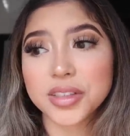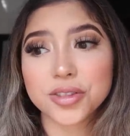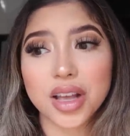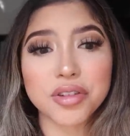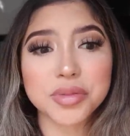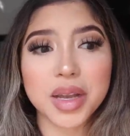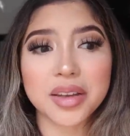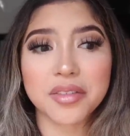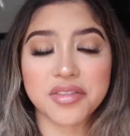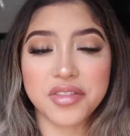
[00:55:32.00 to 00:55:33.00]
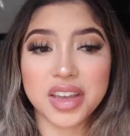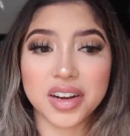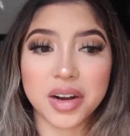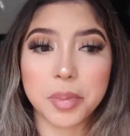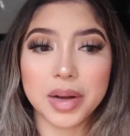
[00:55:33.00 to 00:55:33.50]
So that was my
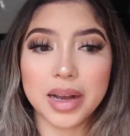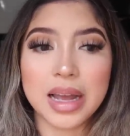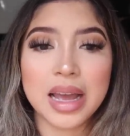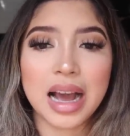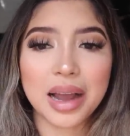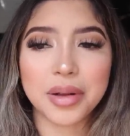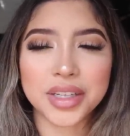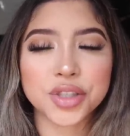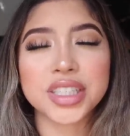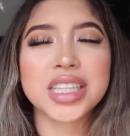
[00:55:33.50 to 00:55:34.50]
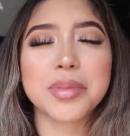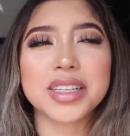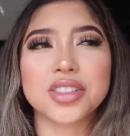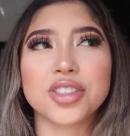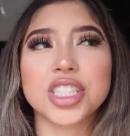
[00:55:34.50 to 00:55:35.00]
fear, but I trusted
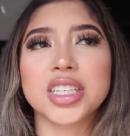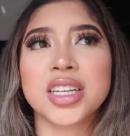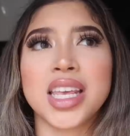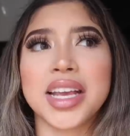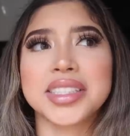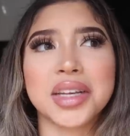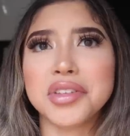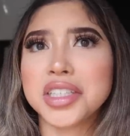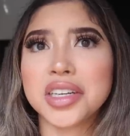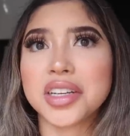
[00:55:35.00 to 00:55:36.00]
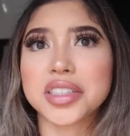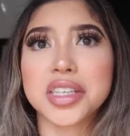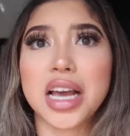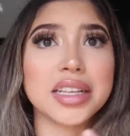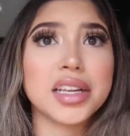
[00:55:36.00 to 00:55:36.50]
my surgeon. He has 17 years,
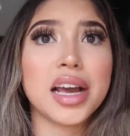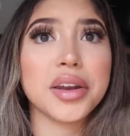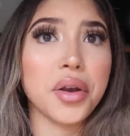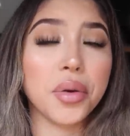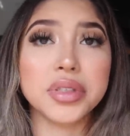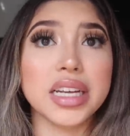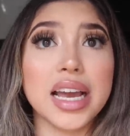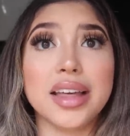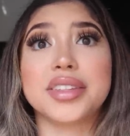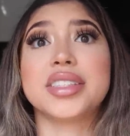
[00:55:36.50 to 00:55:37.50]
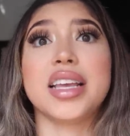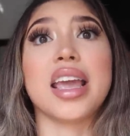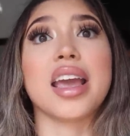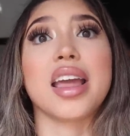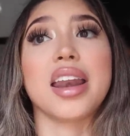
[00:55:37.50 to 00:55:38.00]
he hasn't had no deaths,
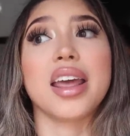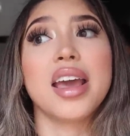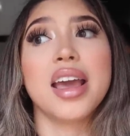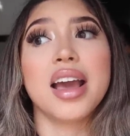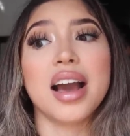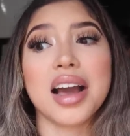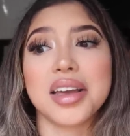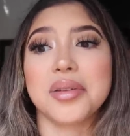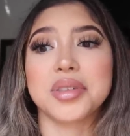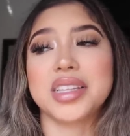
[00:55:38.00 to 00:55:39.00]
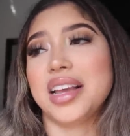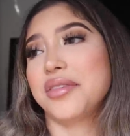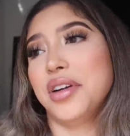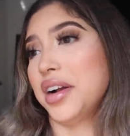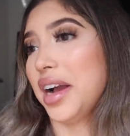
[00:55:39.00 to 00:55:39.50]
and I was
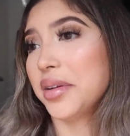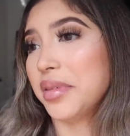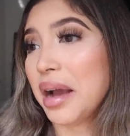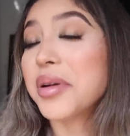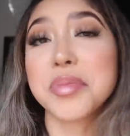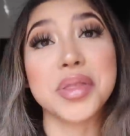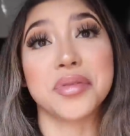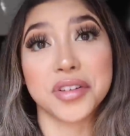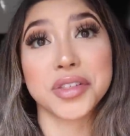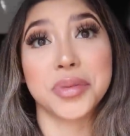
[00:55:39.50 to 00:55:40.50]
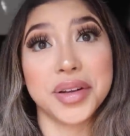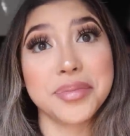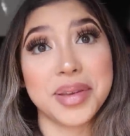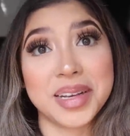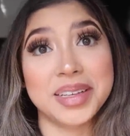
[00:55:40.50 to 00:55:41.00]
like, fuck, I would be the first
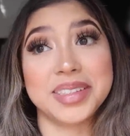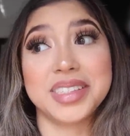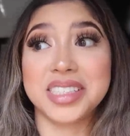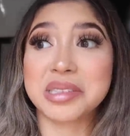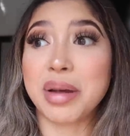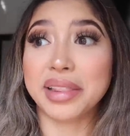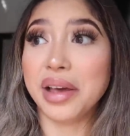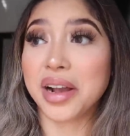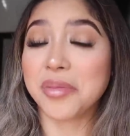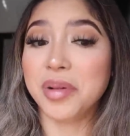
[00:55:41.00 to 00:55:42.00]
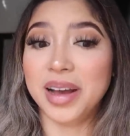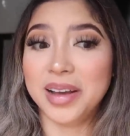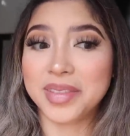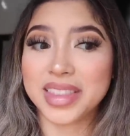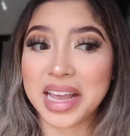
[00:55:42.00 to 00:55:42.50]
one because just my luck.
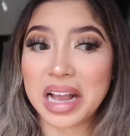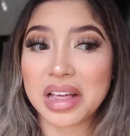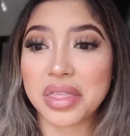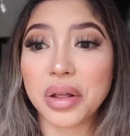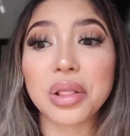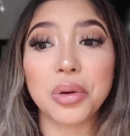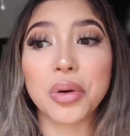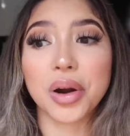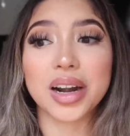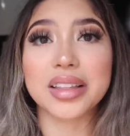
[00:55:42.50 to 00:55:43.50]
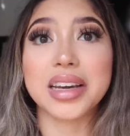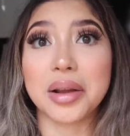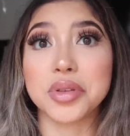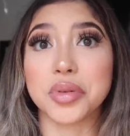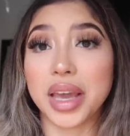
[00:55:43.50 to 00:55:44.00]
But thank the Lord that
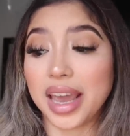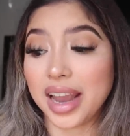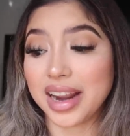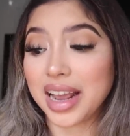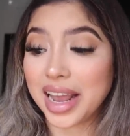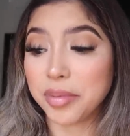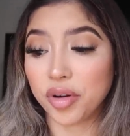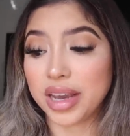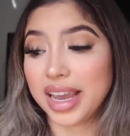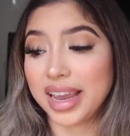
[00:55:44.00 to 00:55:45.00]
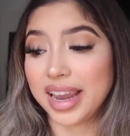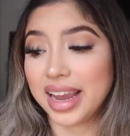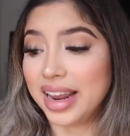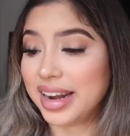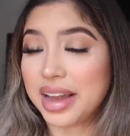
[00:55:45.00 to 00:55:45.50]
I was okay, and I am okay,
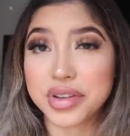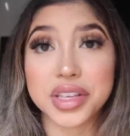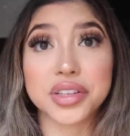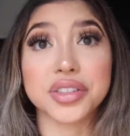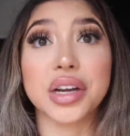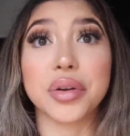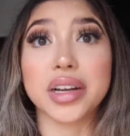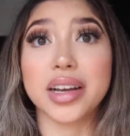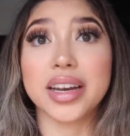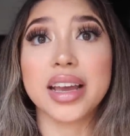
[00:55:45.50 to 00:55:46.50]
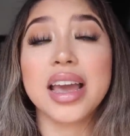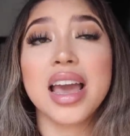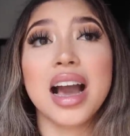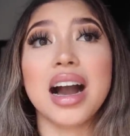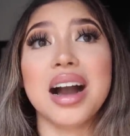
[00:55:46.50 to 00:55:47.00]
and everything turned out good.
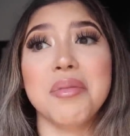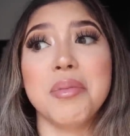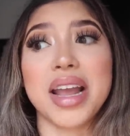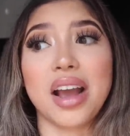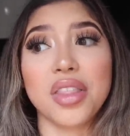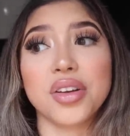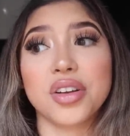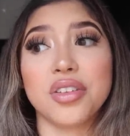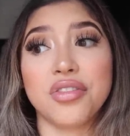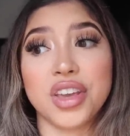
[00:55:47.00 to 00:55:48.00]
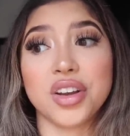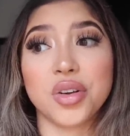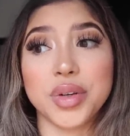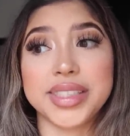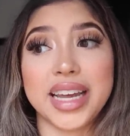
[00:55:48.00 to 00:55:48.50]
My other
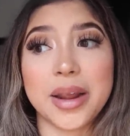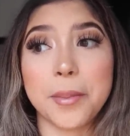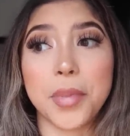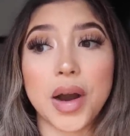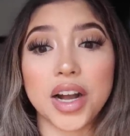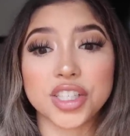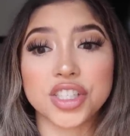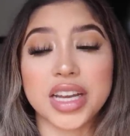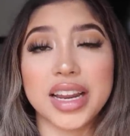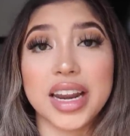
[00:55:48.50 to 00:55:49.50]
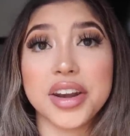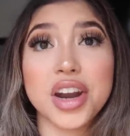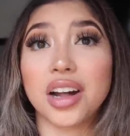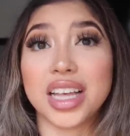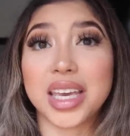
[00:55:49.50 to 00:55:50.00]
fear was getting botched and
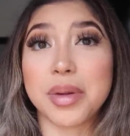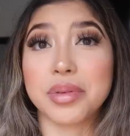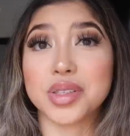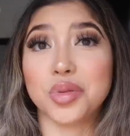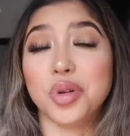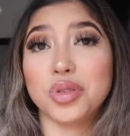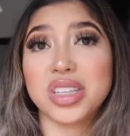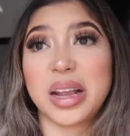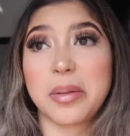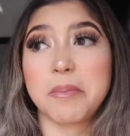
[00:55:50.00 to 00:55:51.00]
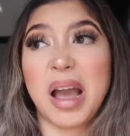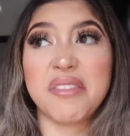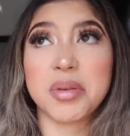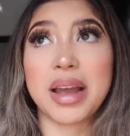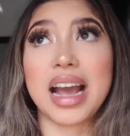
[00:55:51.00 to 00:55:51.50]
not liking my results, like
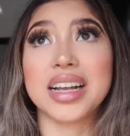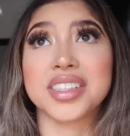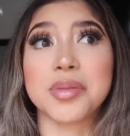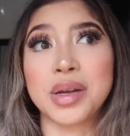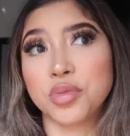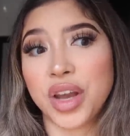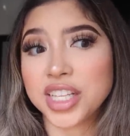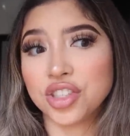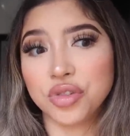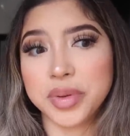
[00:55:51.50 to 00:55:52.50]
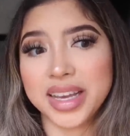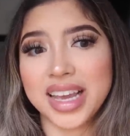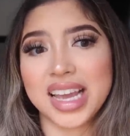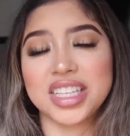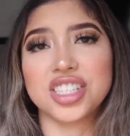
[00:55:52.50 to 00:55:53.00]
having my ass come out way too
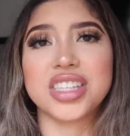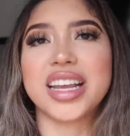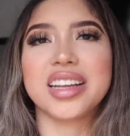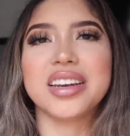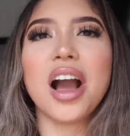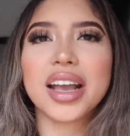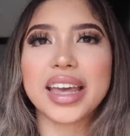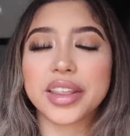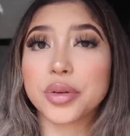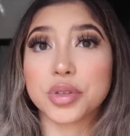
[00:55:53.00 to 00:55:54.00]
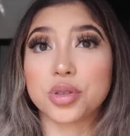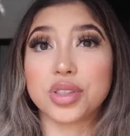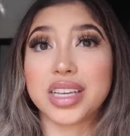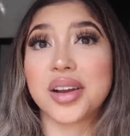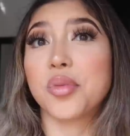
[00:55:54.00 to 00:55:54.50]
big and just like not getting the
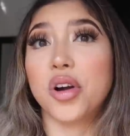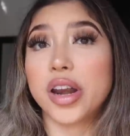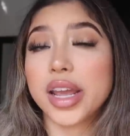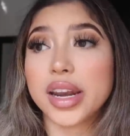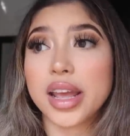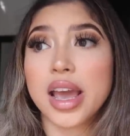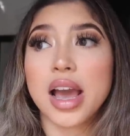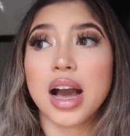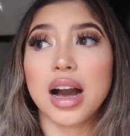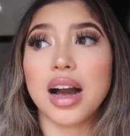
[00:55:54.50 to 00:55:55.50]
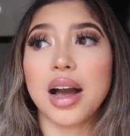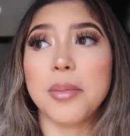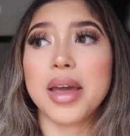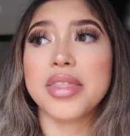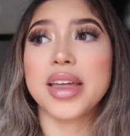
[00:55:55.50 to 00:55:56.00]
results that I wanted.
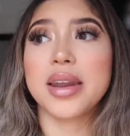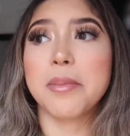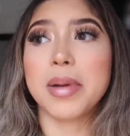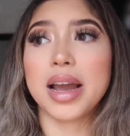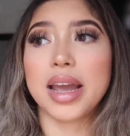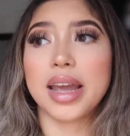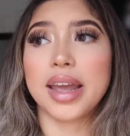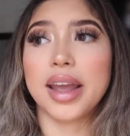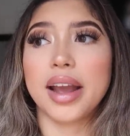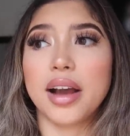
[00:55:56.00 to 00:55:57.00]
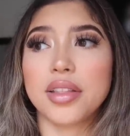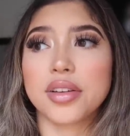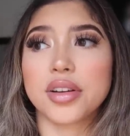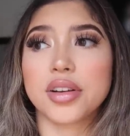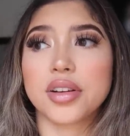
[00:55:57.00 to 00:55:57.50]
And then my
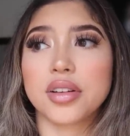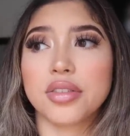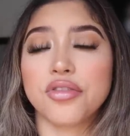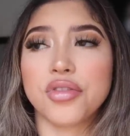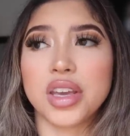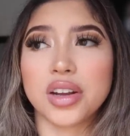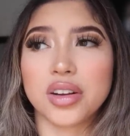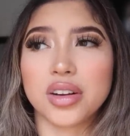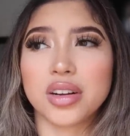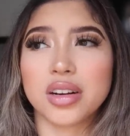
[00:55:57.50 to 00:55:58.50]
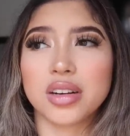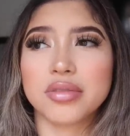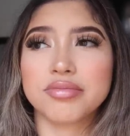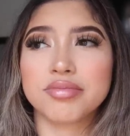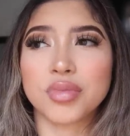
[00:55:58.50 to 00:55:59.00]
other
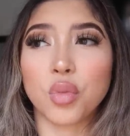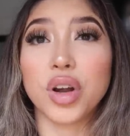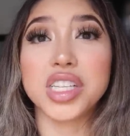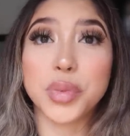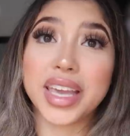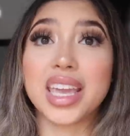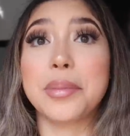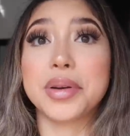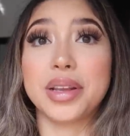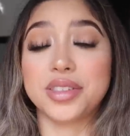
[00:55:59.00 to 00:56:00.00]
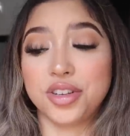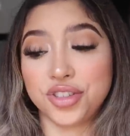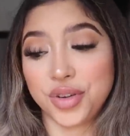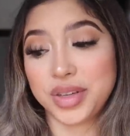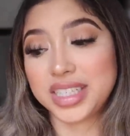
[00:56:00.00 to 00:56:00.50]
fear was waking up during
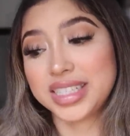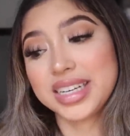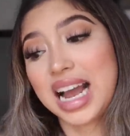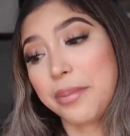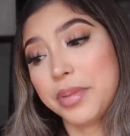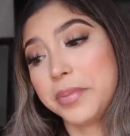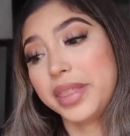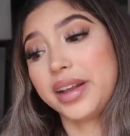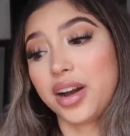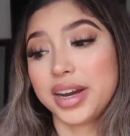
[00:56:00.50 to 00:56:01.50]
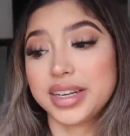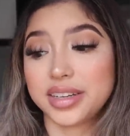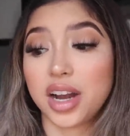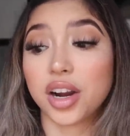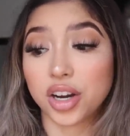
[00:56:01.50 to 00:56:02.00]
surgery, which it did happen, but thank God it
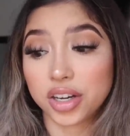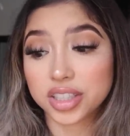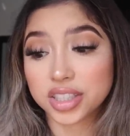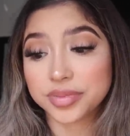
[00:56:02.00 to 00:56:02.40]
did not hurt.